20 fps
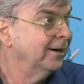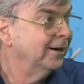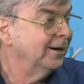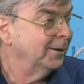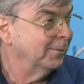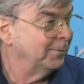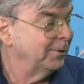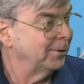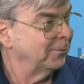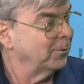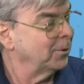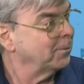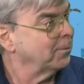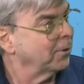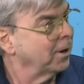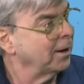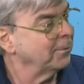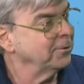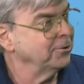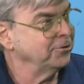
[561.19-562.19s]
But what
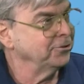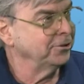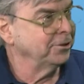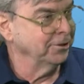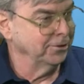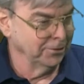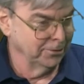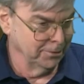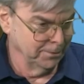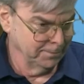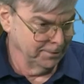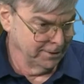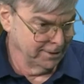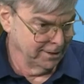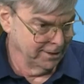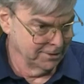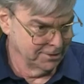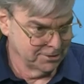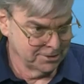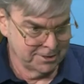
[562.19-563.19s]
prompted you to do it?
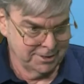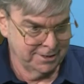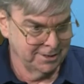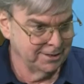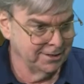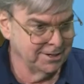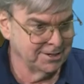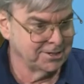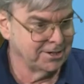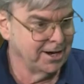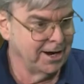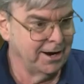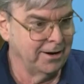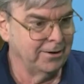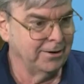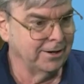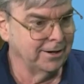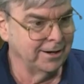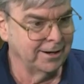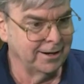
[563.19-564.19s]
Because in this
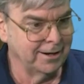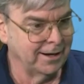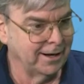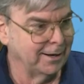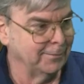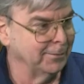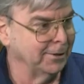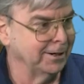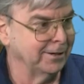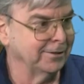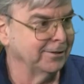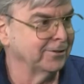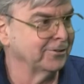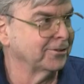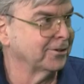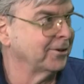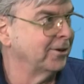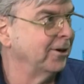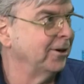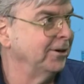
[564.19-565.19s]
area, I mean, there's
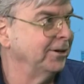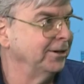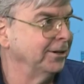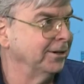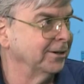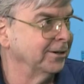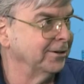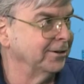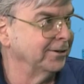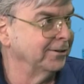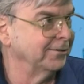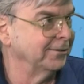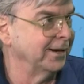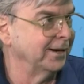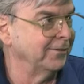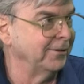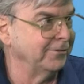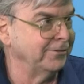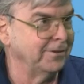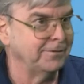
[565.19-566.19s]
a car dealer
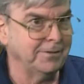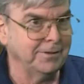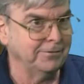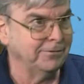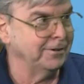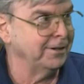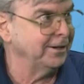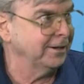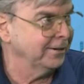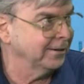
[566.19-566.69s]
every 50 feet.